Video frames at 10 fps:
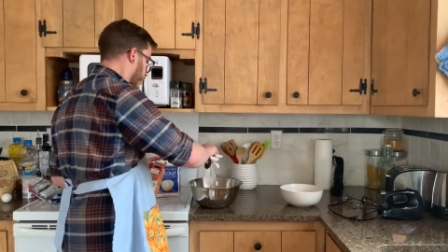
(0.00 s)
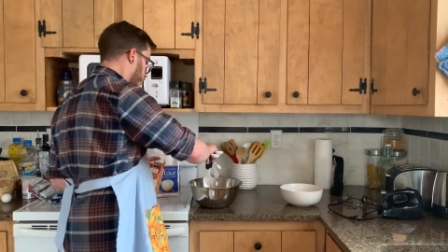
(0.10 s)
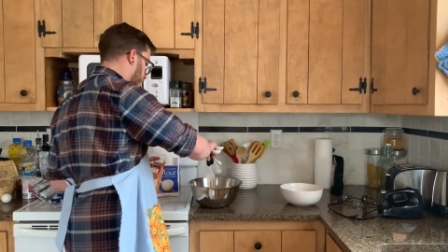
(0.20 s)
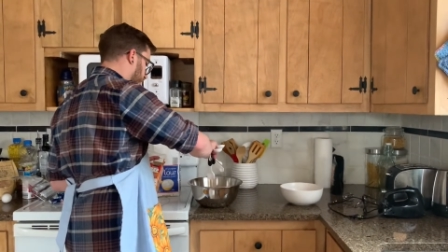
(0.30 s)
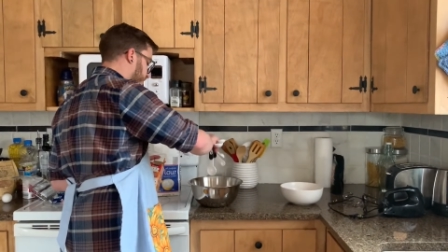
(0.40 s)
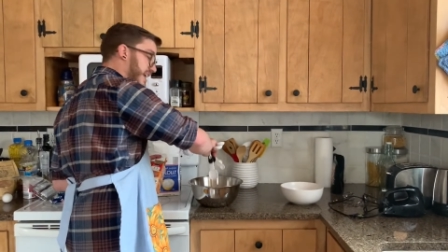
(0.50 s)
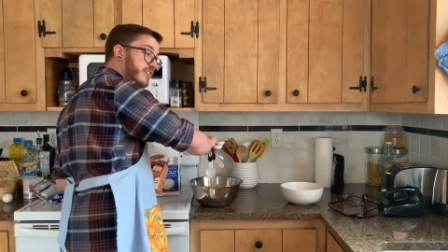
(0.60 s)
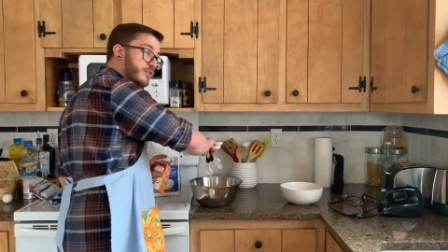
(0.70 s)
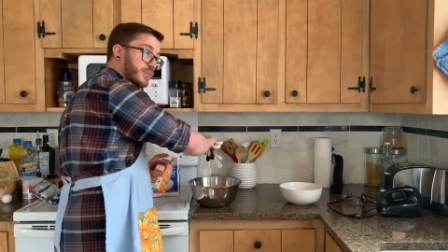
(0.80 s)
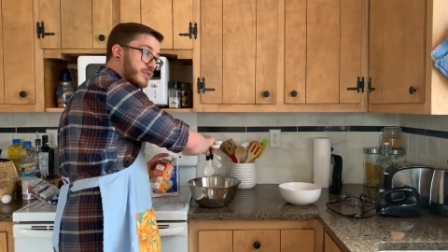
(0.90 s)
1
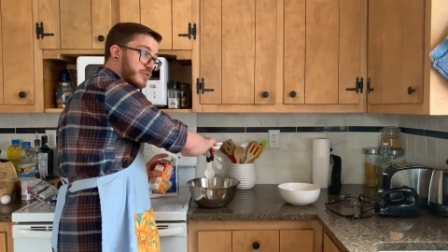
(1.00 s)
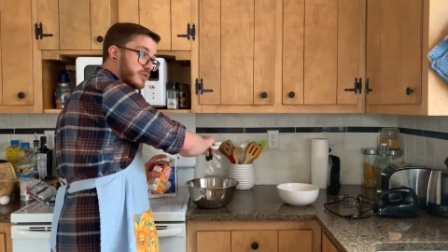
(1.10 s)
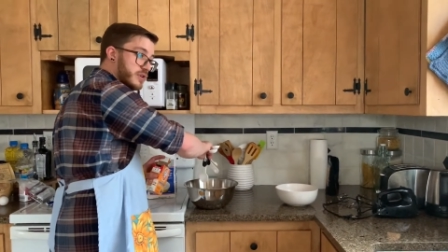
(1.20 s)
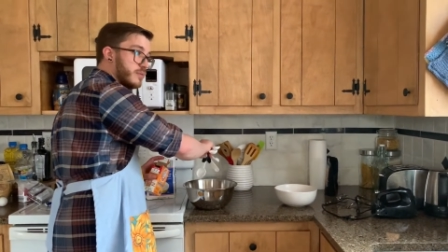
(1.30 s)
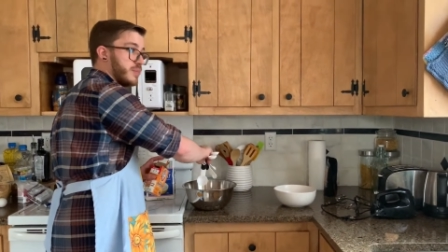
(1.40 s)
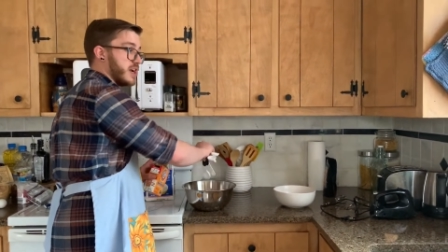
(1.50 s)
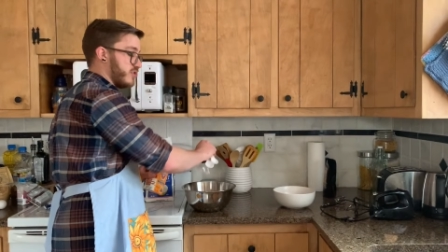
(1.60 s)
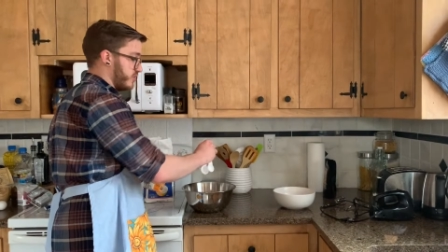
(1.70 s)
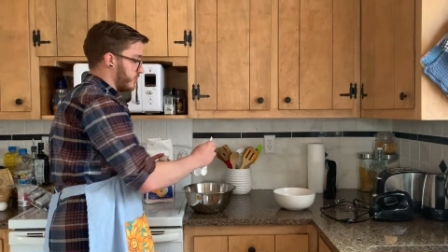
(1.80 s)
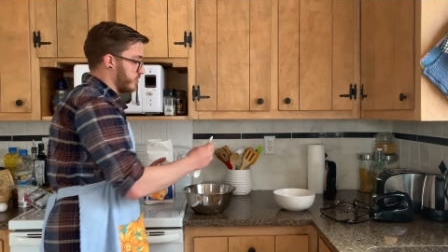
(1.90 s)
teaspoon by
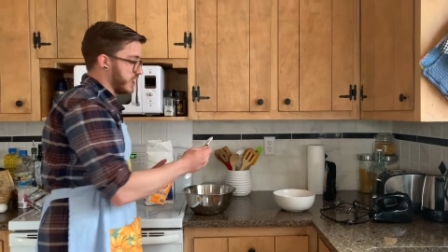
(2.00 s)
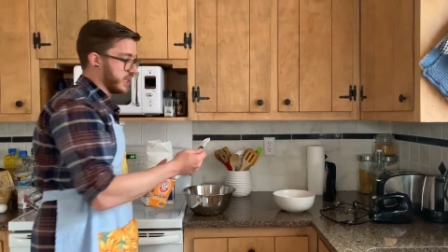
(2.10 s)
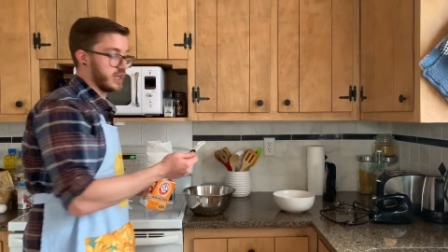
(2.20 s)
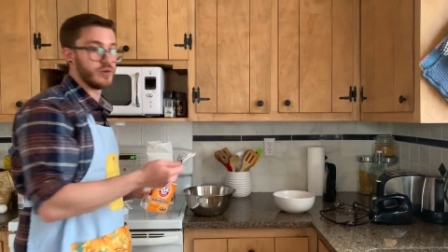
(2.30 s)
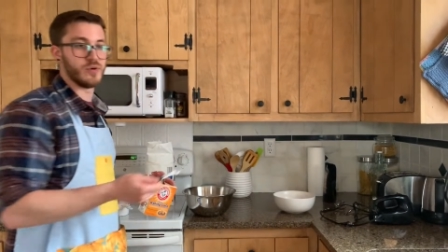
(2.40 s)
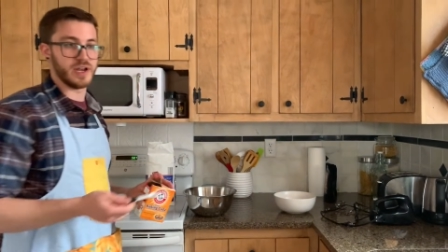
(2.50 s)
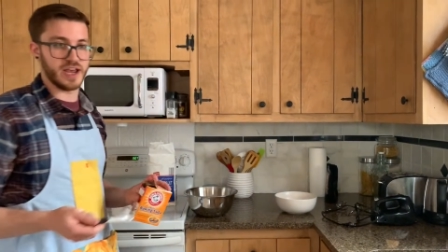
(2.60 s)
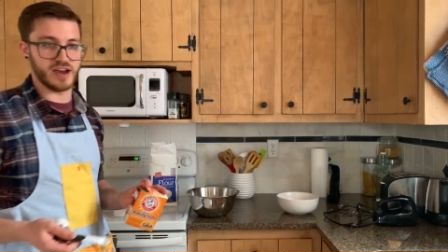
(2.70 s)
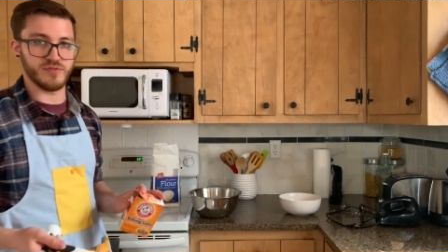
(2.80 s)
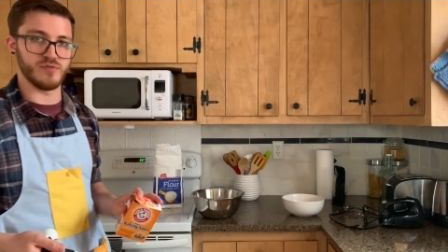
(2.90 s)
2 and getting
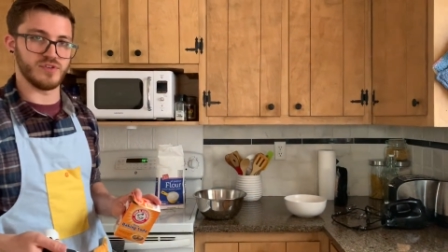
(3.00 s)
1/2 of a